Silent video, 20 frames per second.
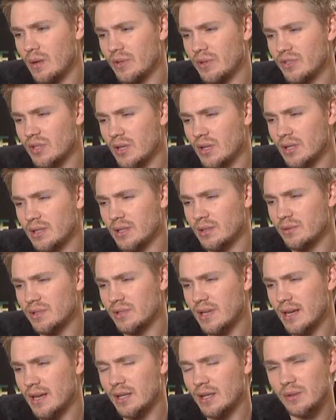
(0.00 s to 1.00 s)
we saw that there
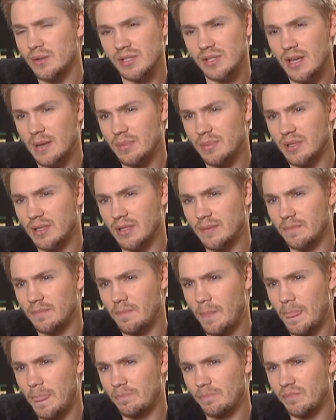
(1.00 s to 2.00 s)
was kind of no stopping it,
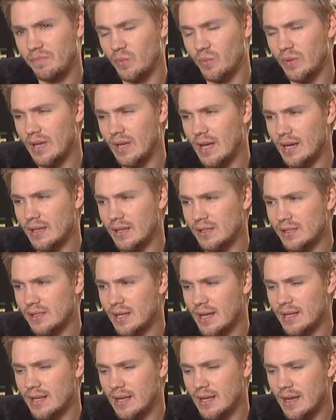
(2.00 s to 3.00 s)
and we got
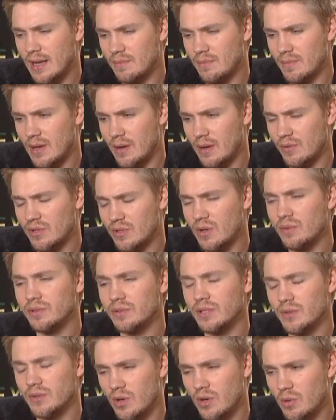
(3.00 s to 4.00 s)
outside, and I was
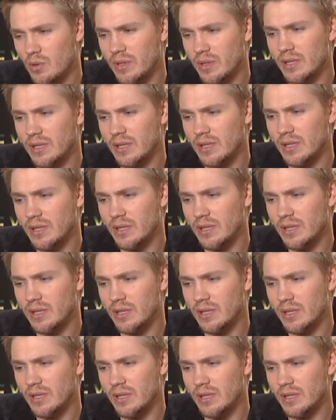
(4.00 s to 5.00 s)
holding the door open, and he was the
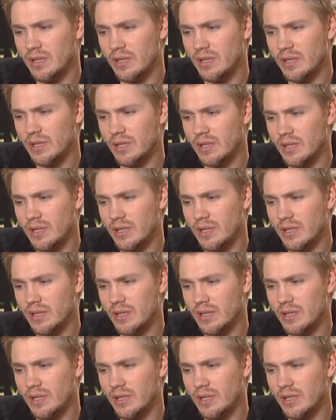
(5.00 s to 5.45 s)
last one out,